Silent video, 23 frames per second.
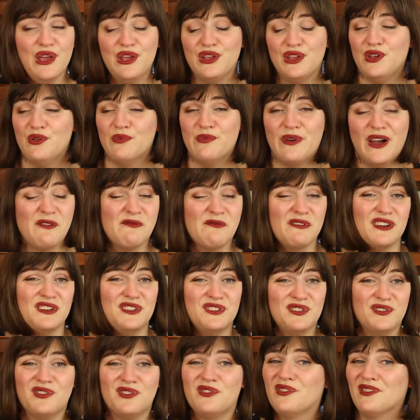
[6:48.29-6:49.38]
you might want to
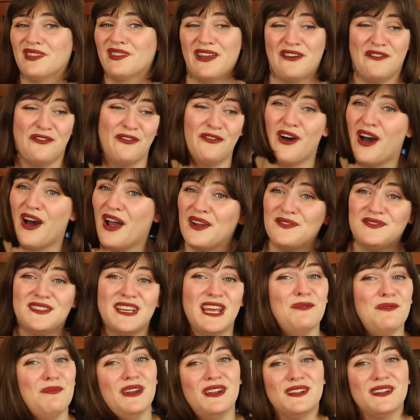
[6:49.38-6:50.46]
do like
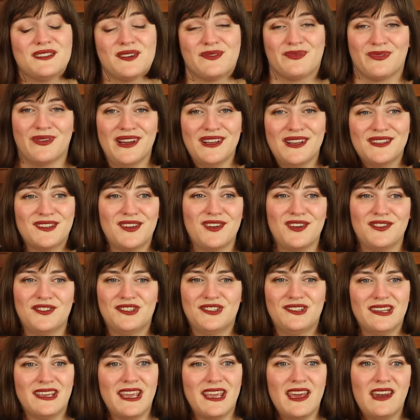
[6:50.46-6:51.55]
5-10 minutes of research
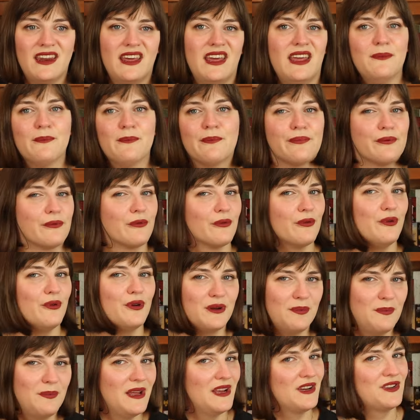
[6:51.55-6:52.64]
to get a
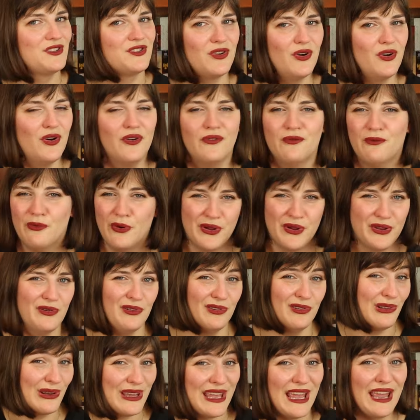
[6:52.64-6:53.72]
broad picture of what you're
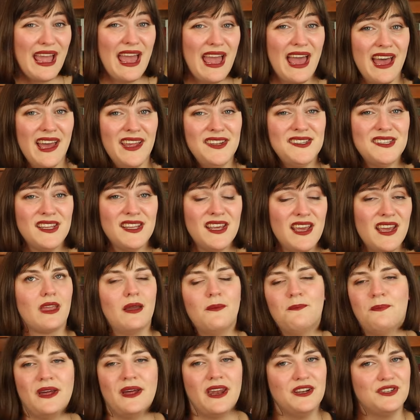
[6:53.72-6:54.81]
looking at,
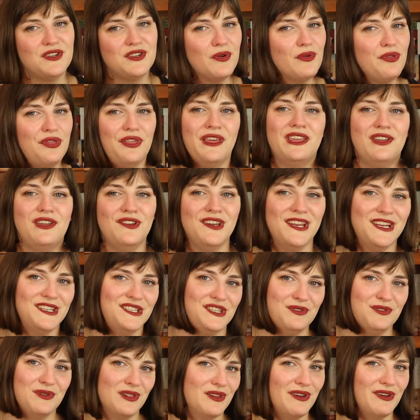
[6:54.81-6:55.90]
but I don't think you need to
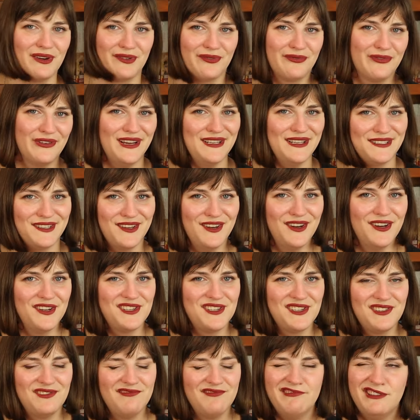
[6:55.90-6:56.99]
do a lot of
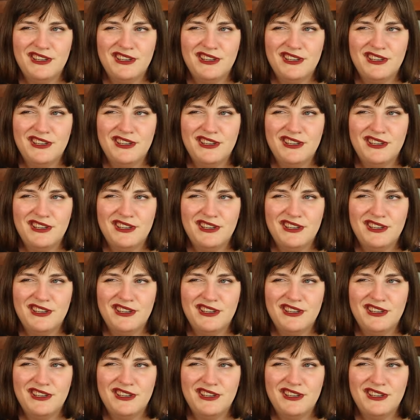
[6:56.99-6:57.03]
research.